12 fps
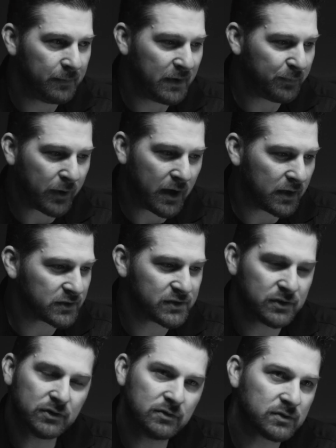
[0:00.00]
products
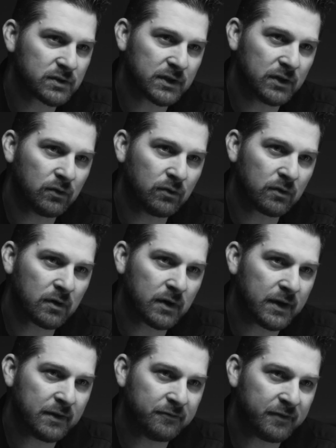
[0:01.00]
do you usually order
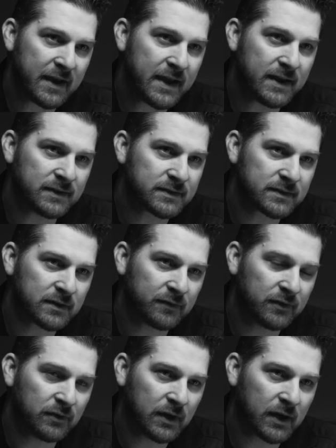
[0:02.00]
in advance? Have
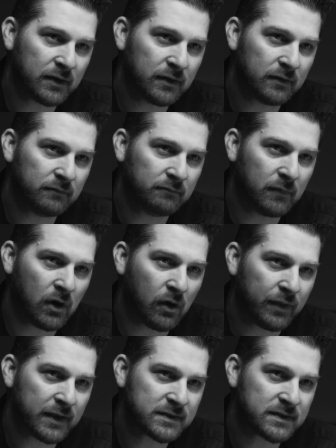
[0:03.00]
you gotten
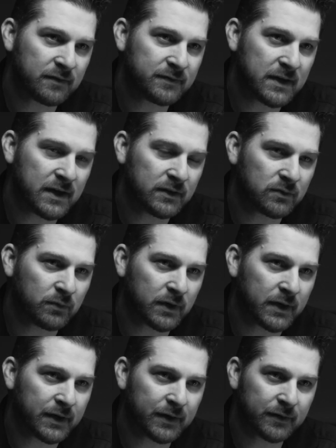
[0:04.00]
all that stuff down to
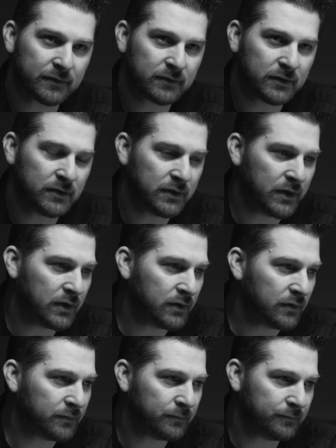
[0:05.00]
where
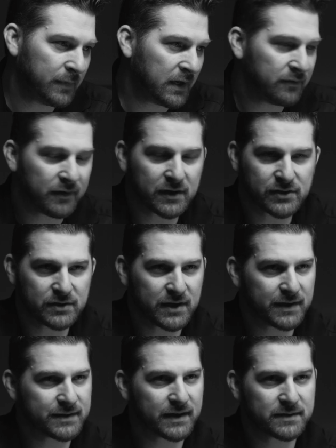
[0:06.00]
manufacturing
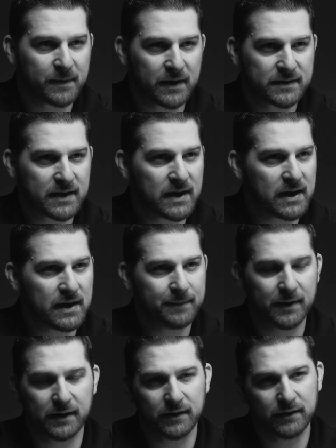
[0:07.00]
takes X amount of
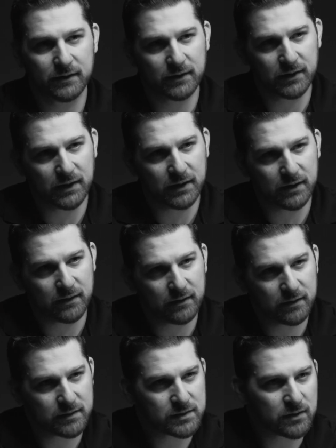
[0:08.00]
time and you need
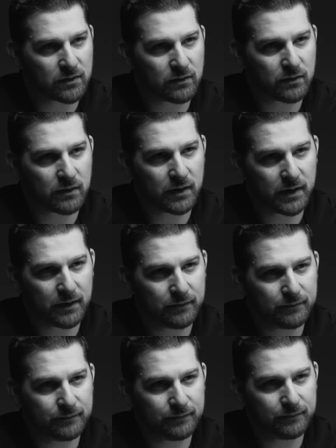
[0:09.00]
to start ordering it?
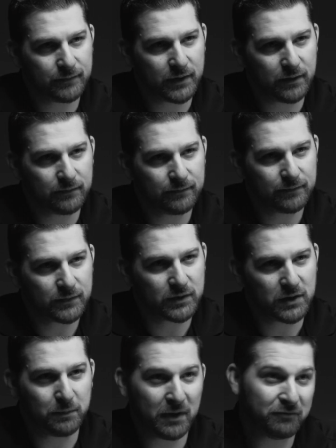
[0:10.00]

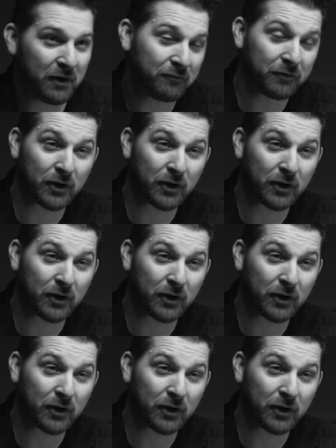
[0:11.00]
Do you beef up for